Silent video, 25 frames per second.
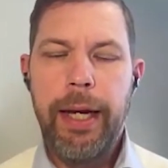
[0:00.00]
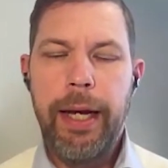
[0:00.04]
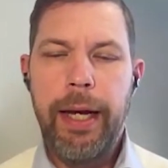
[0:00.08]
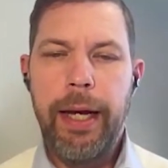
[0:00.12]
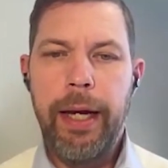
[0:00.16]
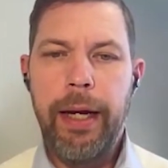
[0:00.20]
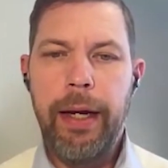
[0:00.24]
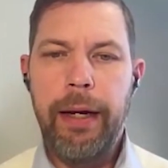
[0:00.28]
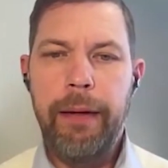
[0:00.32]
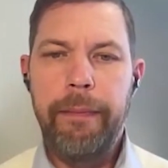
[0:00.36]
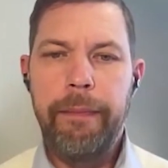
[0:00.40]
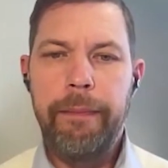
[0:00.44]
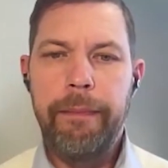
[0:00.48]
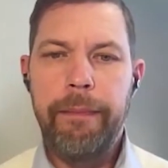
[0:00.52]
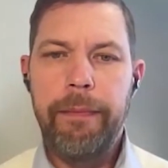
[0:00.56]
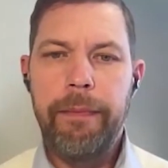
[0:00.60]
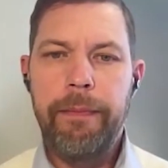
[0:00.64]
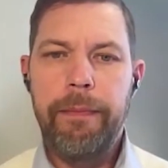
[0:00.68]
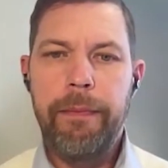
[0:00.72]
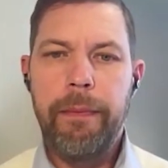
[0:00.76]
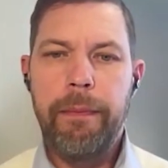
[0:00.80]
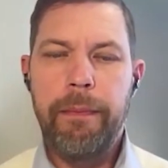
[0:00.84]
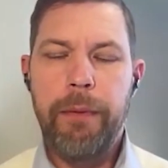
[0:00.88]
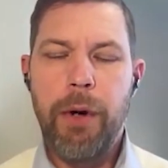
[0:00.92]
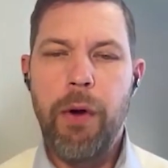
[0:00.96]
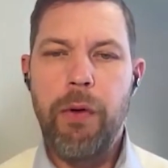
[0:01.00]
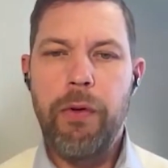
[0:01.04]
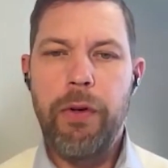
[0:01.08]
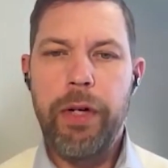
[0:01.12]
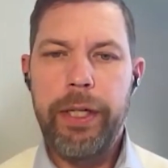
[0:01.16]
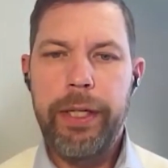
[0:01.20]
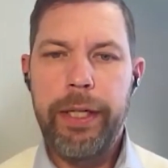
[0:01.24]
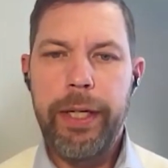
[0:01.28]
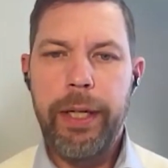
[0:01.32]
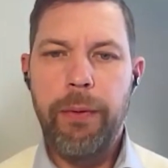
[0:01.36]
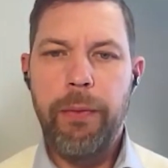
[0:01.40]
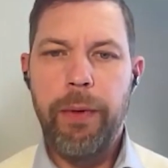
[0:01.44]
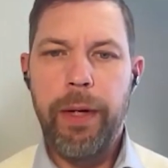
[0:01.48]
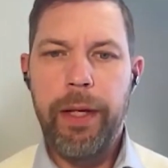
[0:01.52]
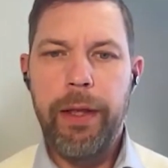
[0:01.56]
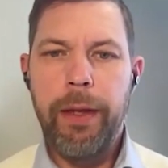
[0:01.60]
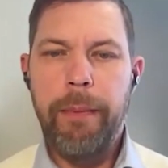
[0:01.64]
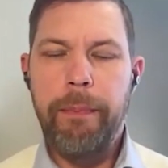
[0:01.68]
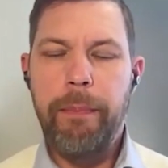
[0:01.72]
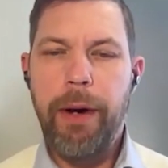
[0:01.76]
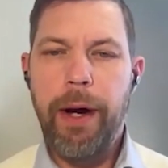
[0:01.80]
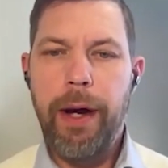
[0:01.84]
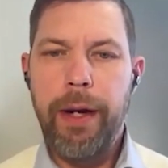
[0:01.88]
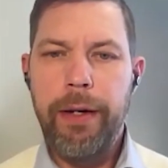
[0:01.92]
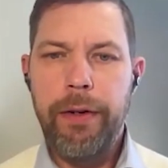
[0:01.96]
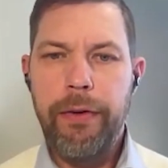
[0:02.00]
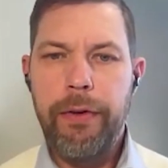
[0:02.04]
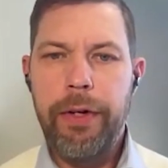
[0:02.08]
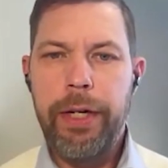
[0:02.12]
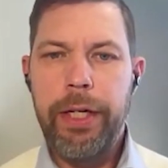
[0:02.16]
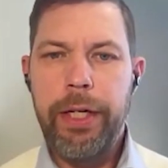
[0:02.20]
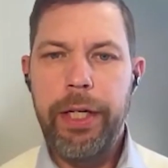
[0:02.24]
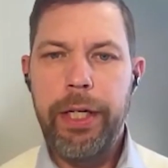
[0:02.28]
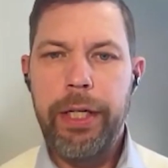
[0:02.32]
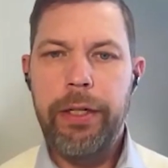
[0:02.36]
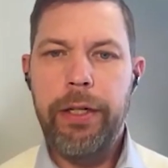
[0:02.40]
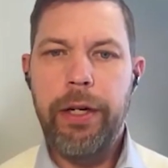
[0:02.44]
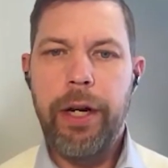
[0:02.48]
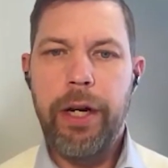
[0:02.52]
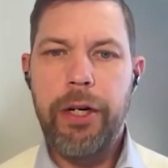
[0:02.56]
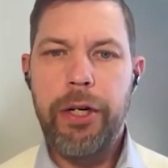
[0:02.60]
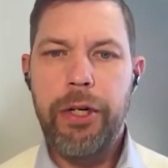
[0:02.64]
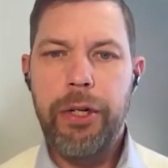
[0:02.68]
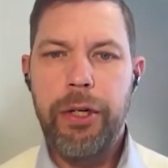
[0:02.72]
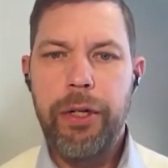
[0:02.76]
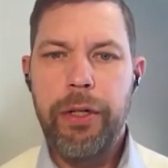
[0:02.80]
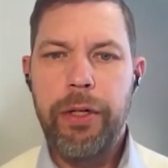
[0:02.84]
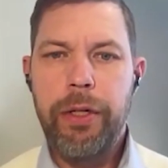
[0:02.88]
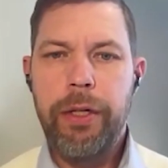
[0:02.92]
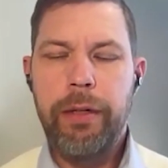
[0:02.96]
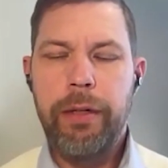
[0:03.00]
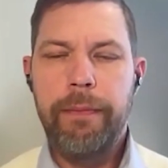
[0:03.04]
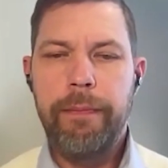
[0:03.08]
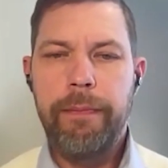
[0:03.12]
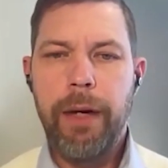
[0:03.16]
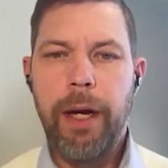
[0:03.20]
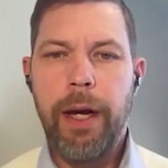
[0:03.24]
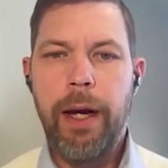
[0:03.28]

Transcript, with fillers: um, progressing with the partnering discussions.